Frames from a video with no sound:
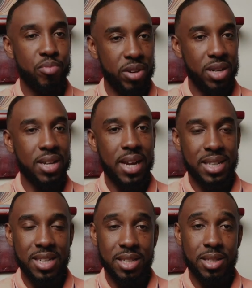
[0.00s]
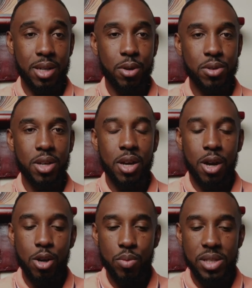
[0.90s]
bring the identity out,
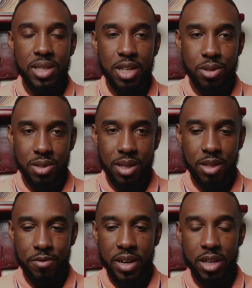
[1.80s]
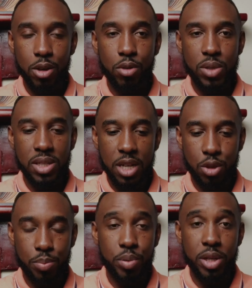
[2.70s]
how do we start to solidify it? How do we start to
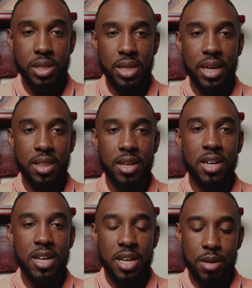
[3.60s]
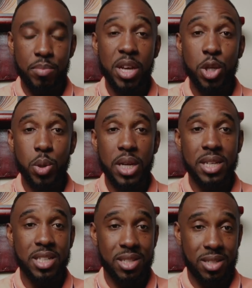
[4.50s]
put it together and make sure that
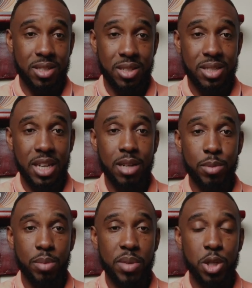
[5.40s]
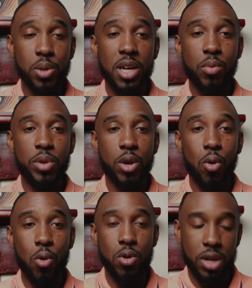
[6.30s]
it's sustainable? Make sure that we
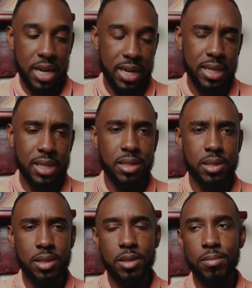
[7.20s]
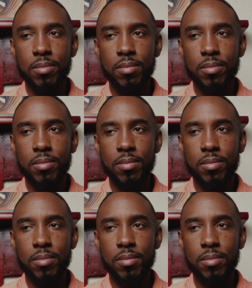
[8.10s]
own that identity.